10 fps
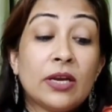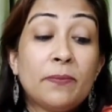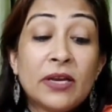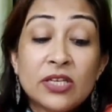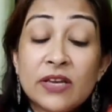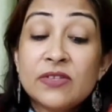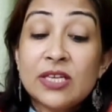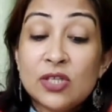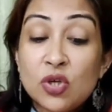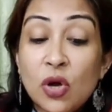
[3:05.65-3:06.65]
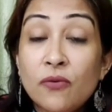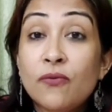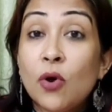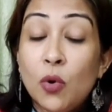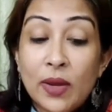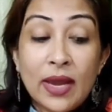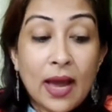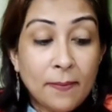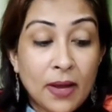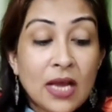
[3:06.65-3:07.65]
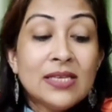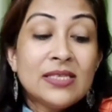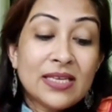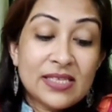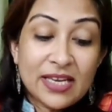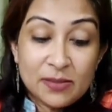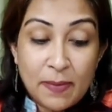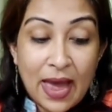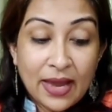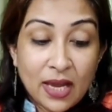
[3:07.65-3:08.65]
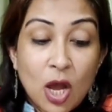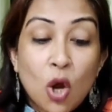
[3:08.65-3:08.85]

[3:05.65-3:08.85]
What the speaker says: Patient gives history of following up 6 days back